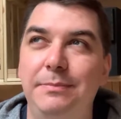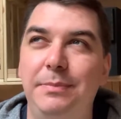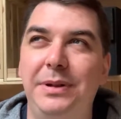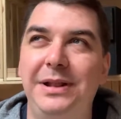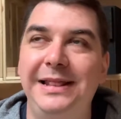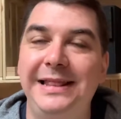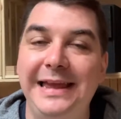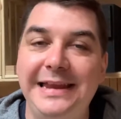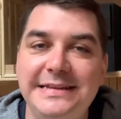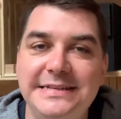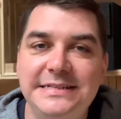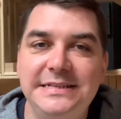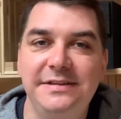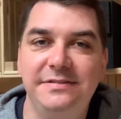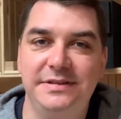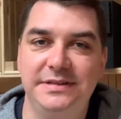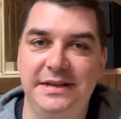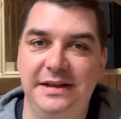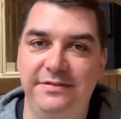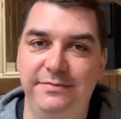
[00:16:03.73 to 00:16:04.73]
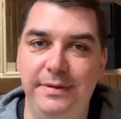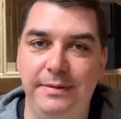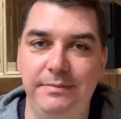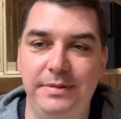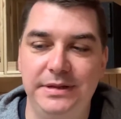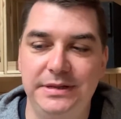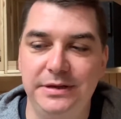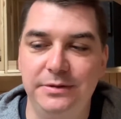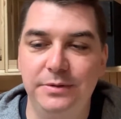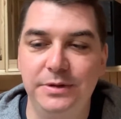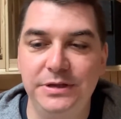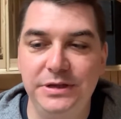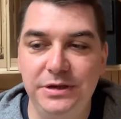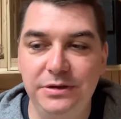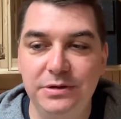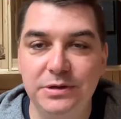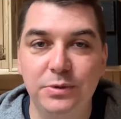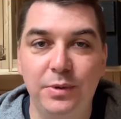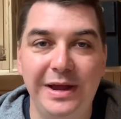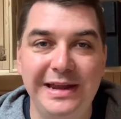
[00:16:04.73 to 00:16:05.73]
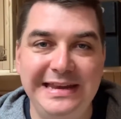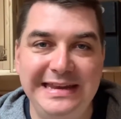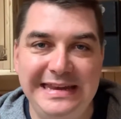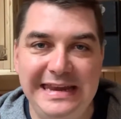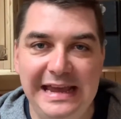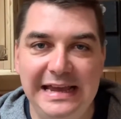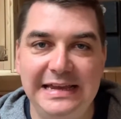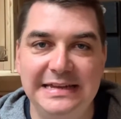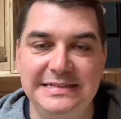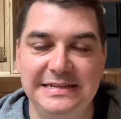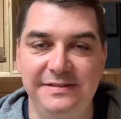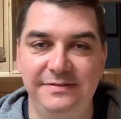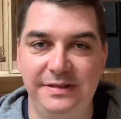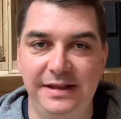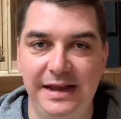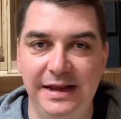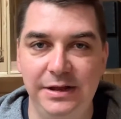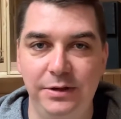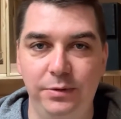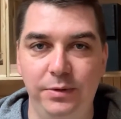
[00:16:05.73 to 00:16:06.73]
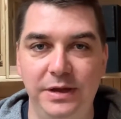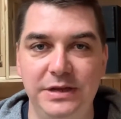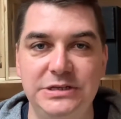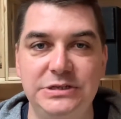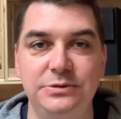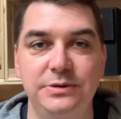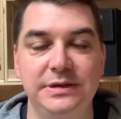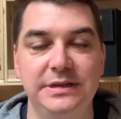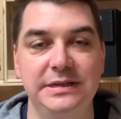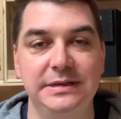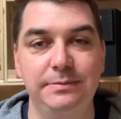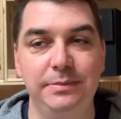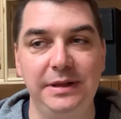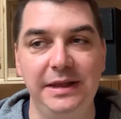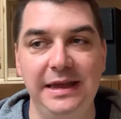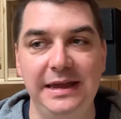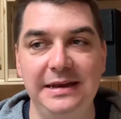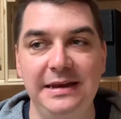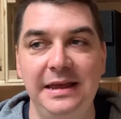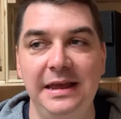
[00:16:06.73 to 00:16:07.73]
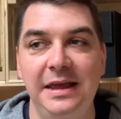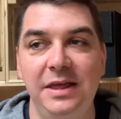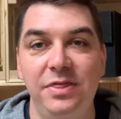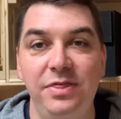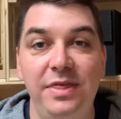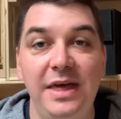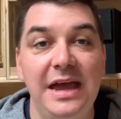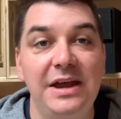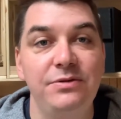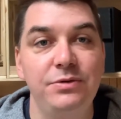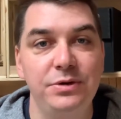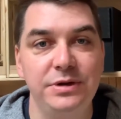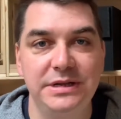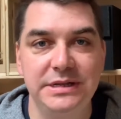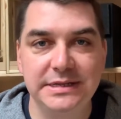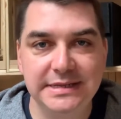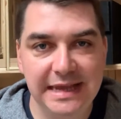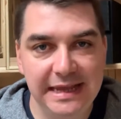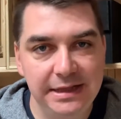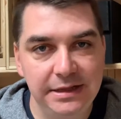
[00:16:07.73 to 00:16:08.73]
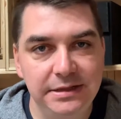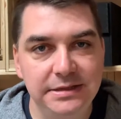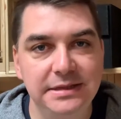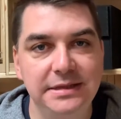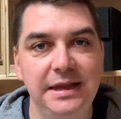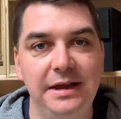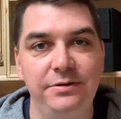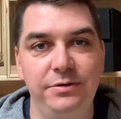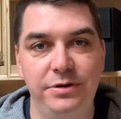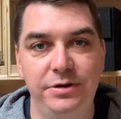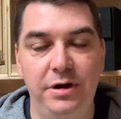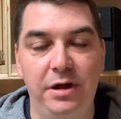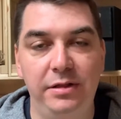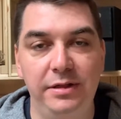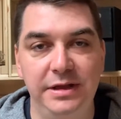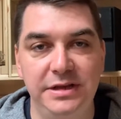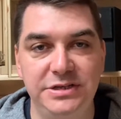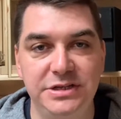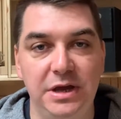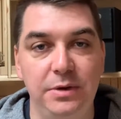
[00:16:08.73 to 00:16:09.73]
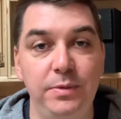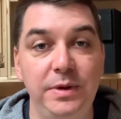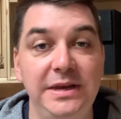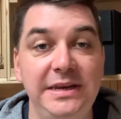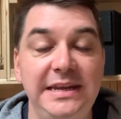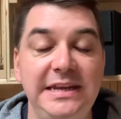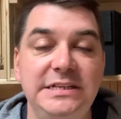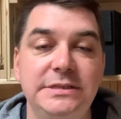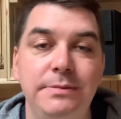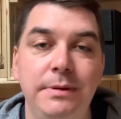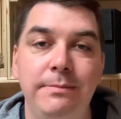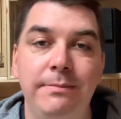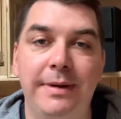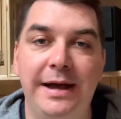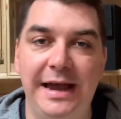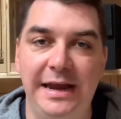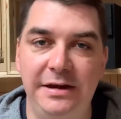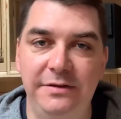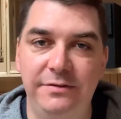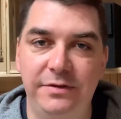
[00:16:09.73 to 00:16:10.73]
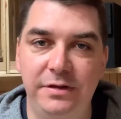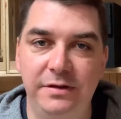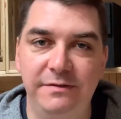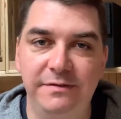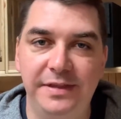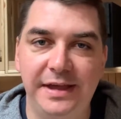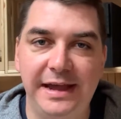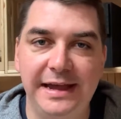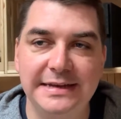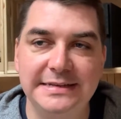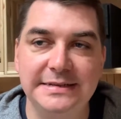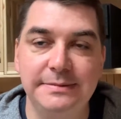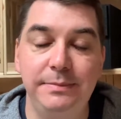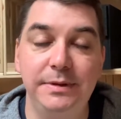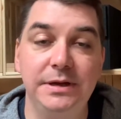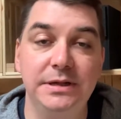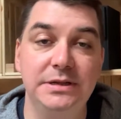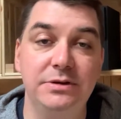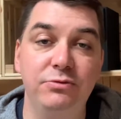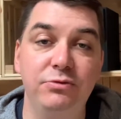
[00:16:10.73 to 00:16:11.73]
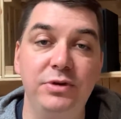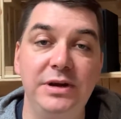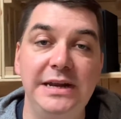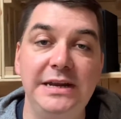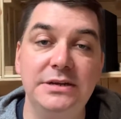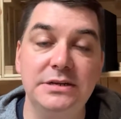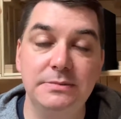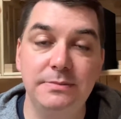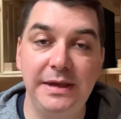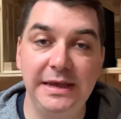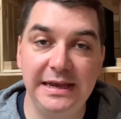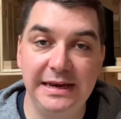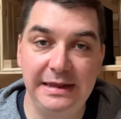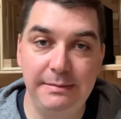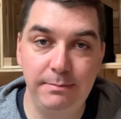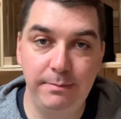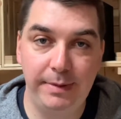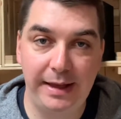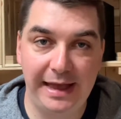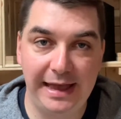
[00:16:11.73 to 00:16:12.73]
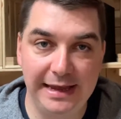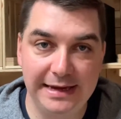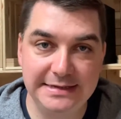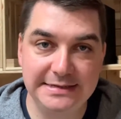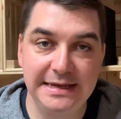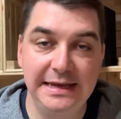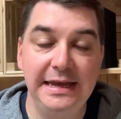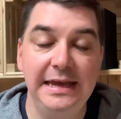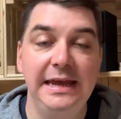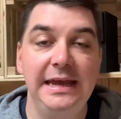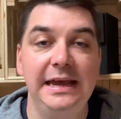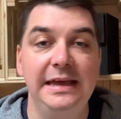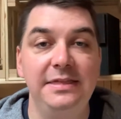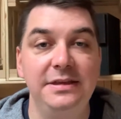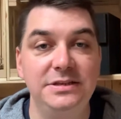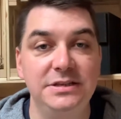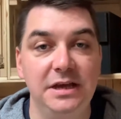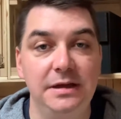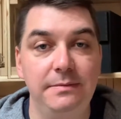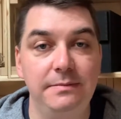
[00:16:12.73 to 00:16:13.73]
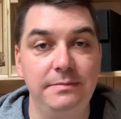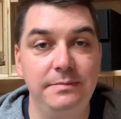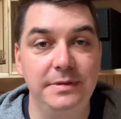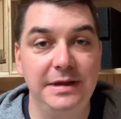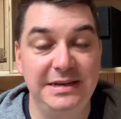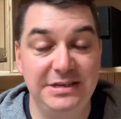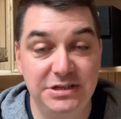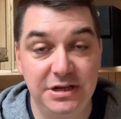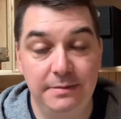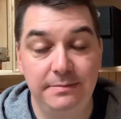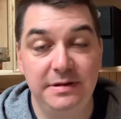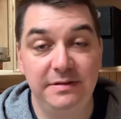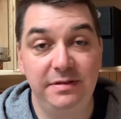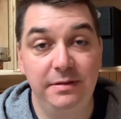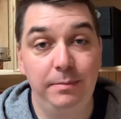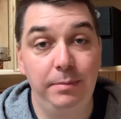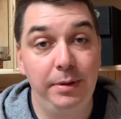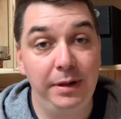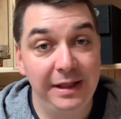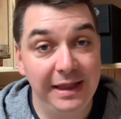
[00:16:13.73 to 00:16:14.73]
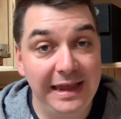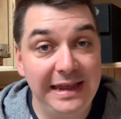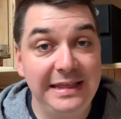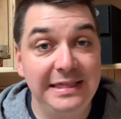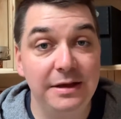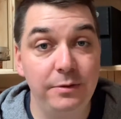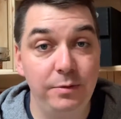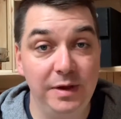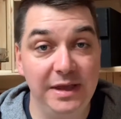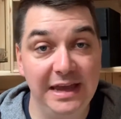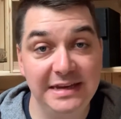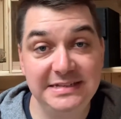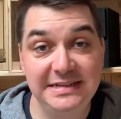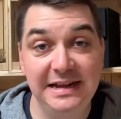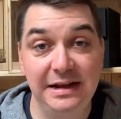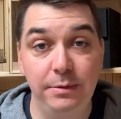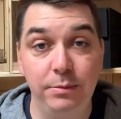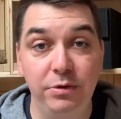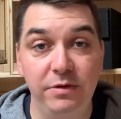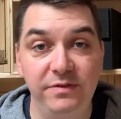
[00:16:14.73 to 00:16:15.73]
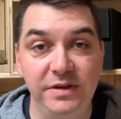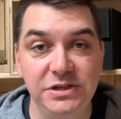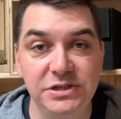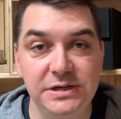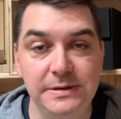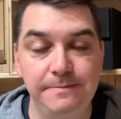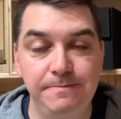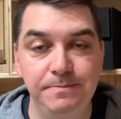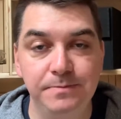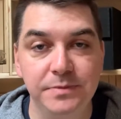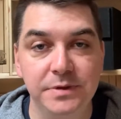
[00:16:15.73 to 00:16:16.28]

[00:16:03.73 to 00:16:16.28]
plenty of staff members who will use quite negative language to explain their own skills and their own knowledge, and we need to be mindful of that because it really does make an impact in terms of the play that we get in our provision.